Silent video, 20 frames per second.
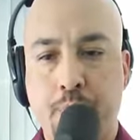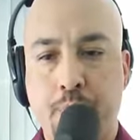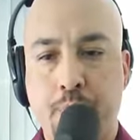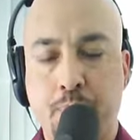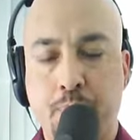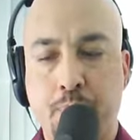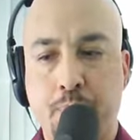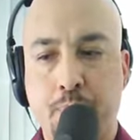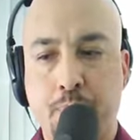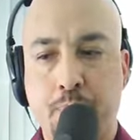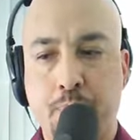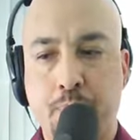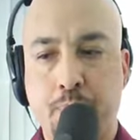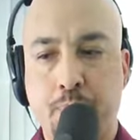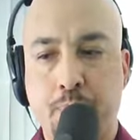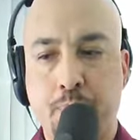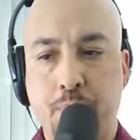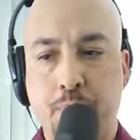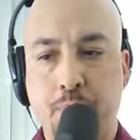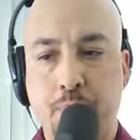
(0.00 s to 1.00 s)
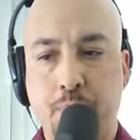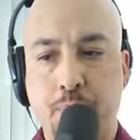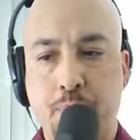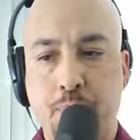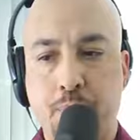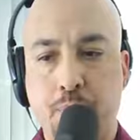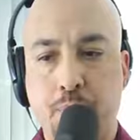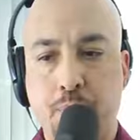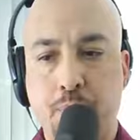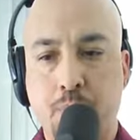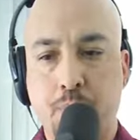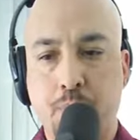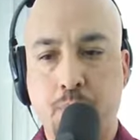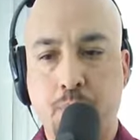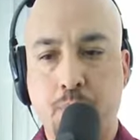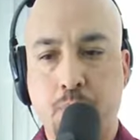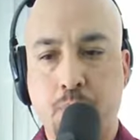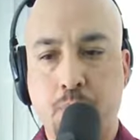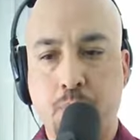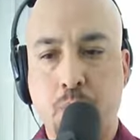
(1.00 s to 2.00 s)
ingredient interacts within their own body.
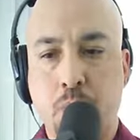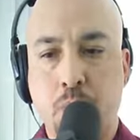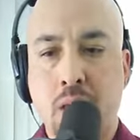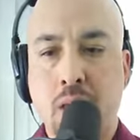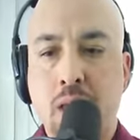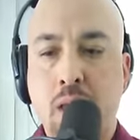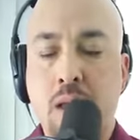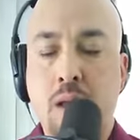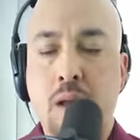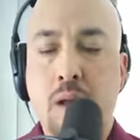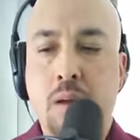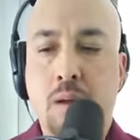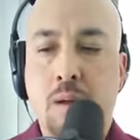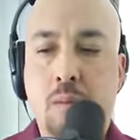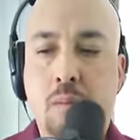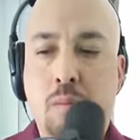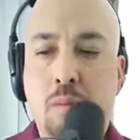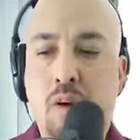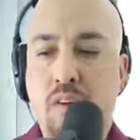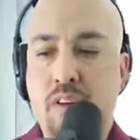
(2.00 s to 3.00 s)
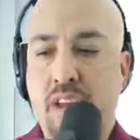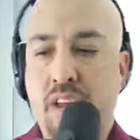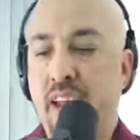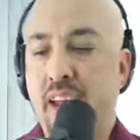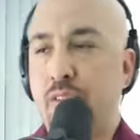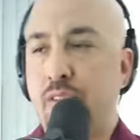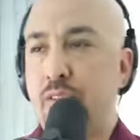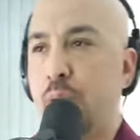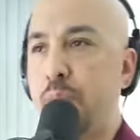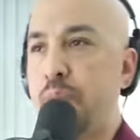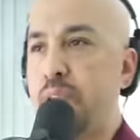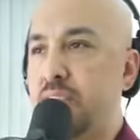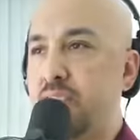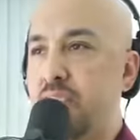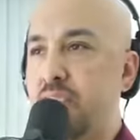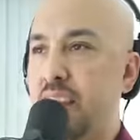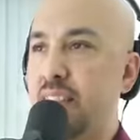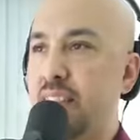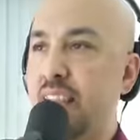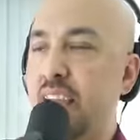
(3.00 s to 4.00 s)
Okay, so I'm going
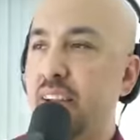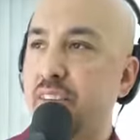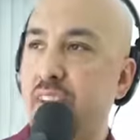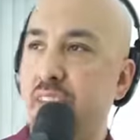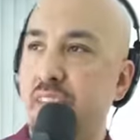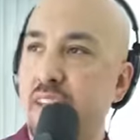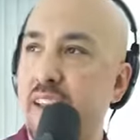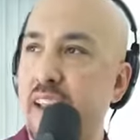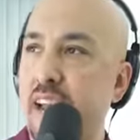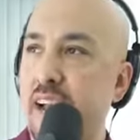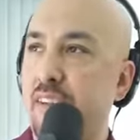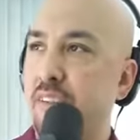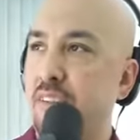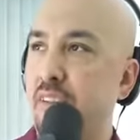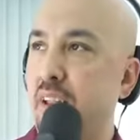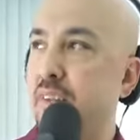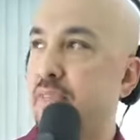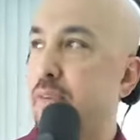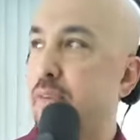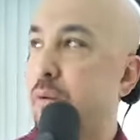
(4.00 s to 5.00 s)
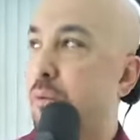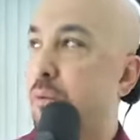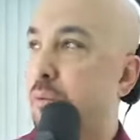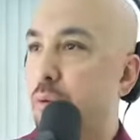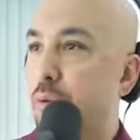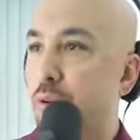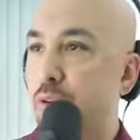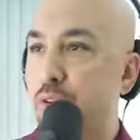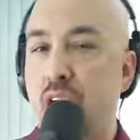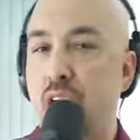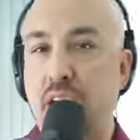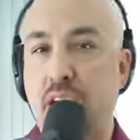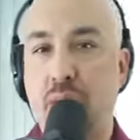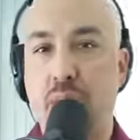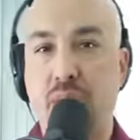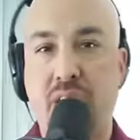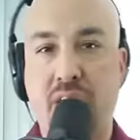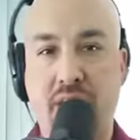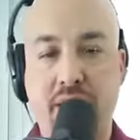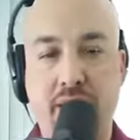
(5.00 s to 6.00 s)
to take that to the next level. We're talking
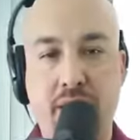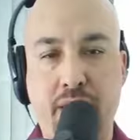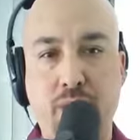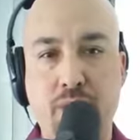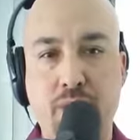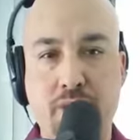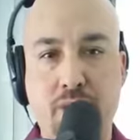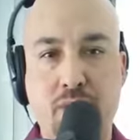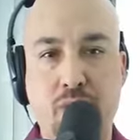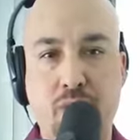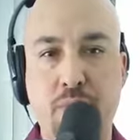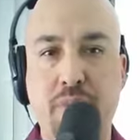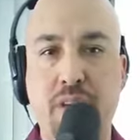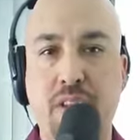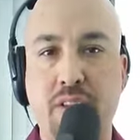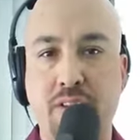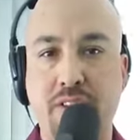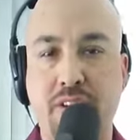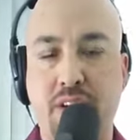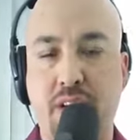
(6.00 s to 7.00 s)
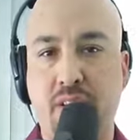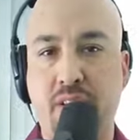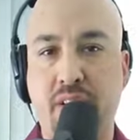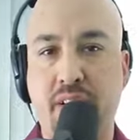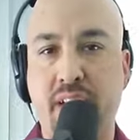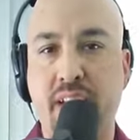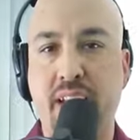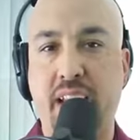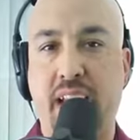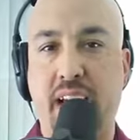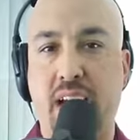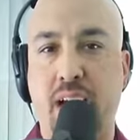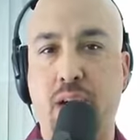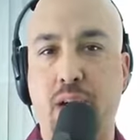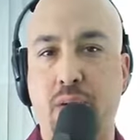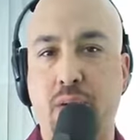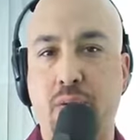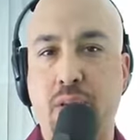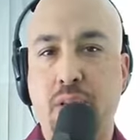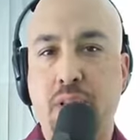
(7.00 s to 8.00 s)
about heroes of our military and
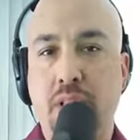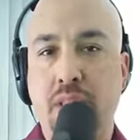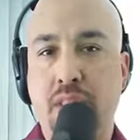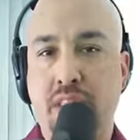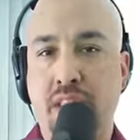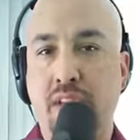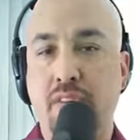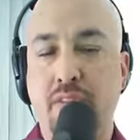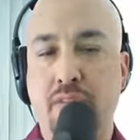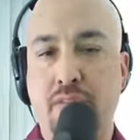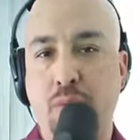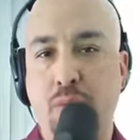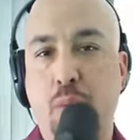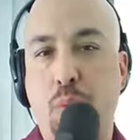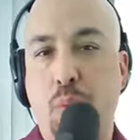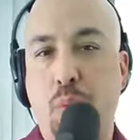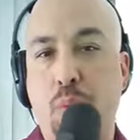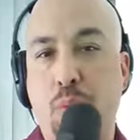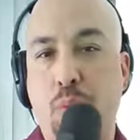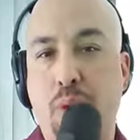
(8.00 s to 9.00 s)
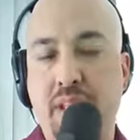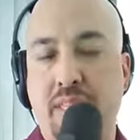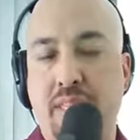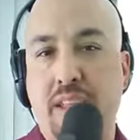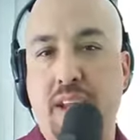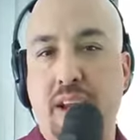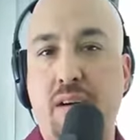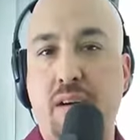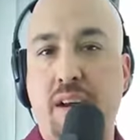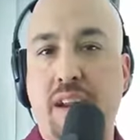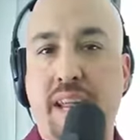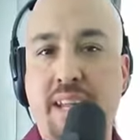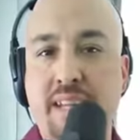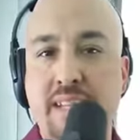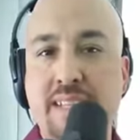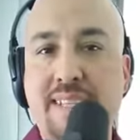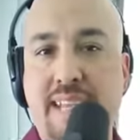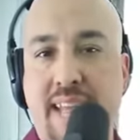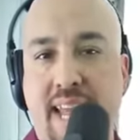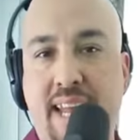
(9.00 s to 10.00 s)
how the what their
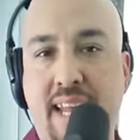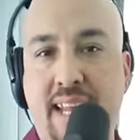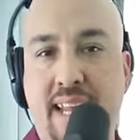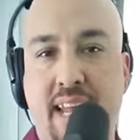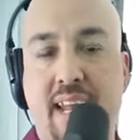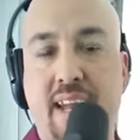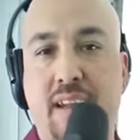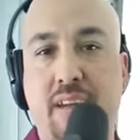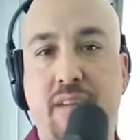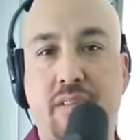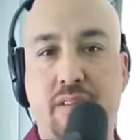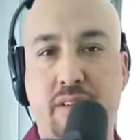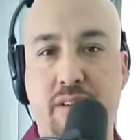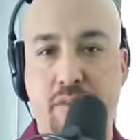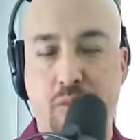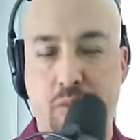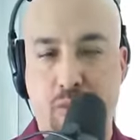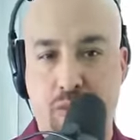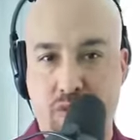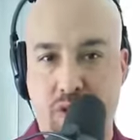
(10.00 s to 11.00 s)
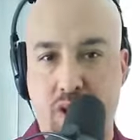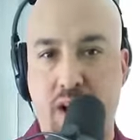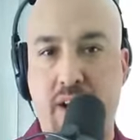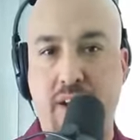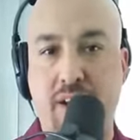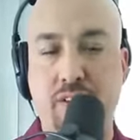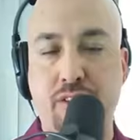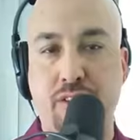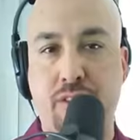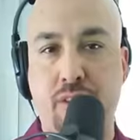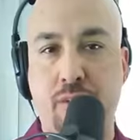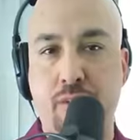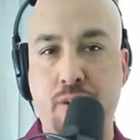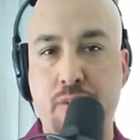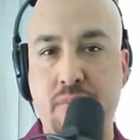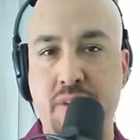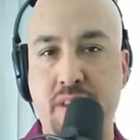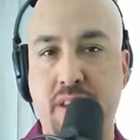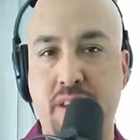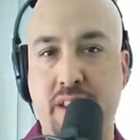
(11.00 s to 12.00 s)
intake is, and as we're talking to the
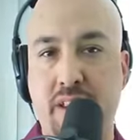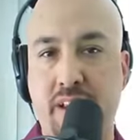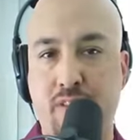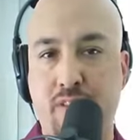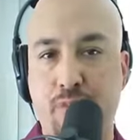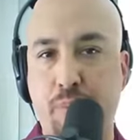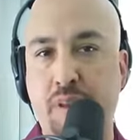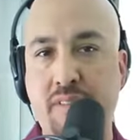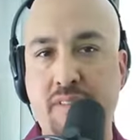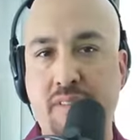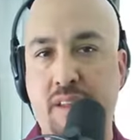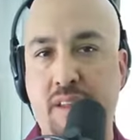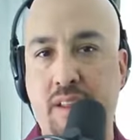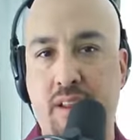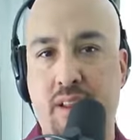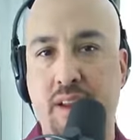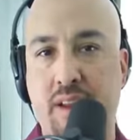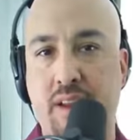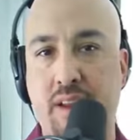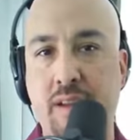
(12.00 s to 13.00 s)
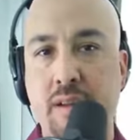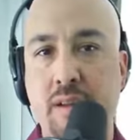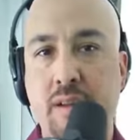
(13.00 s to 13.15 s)
women explicitly,